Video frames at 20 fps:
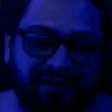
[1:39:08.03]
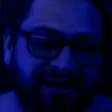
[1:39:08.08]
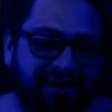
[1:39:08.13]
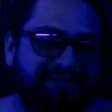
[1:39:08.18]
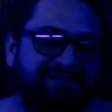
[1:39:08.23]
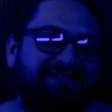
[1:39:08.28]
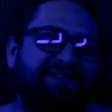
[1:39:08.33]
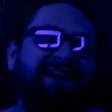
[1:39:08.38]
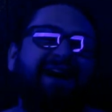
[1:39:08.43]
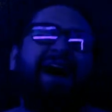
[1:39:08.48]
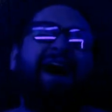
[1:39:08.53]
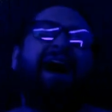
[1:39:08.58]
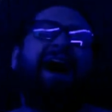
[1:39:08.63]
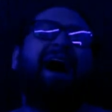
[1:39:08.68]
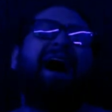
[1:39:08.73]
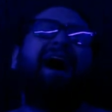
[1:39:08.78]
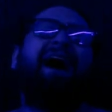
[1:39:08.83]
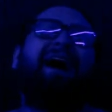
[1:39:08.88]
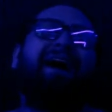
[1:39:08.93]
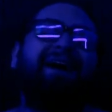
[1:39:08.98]
It's
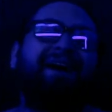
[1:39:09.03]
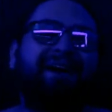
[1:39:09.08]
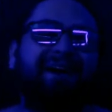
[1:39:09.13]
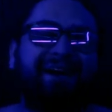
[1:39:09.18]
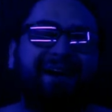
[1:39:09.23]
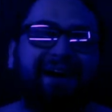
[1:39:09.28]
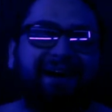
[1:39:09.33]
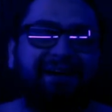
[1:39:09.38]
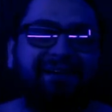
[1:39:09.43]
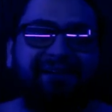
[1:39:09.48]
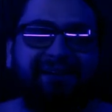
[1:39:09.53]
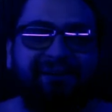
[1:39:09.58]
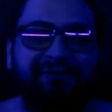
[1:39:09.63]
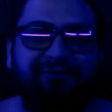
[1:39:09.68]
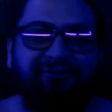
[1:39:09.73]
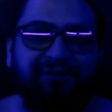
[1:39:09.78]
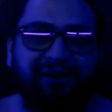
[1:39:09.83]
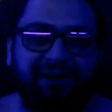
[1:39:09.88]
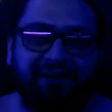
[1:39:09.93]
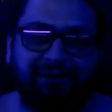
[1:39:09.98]
fine. I like
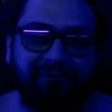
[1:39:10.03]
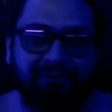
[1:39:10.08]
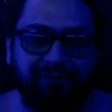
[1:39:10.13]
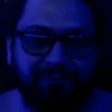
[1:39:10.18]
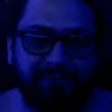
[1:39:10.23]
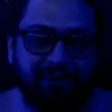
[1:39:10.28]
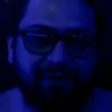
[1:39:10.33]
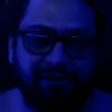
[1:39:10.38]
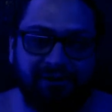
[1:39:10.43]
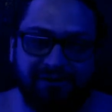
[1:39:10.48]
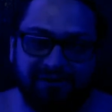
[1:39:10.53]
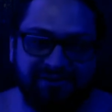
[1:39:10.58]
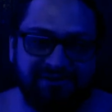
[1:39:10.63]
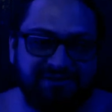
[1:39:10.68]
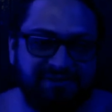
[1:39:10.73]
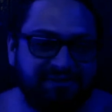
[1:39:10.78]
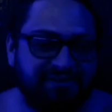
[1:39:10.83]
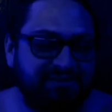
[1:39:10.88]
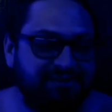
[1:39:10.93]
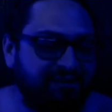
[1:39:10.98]
fucking with my
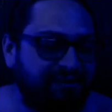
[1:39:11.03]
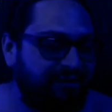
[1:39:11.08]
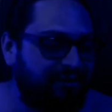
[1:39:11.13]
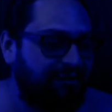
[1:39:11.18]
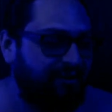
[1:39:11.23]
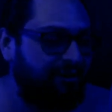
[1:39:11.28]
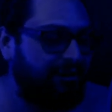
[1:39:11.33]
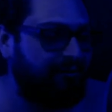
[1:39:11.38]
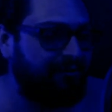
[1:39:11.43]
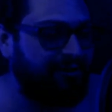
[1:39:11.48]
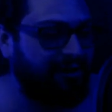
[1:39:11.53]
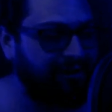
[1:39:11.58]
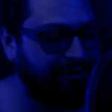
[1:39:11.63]
audiences. Okay.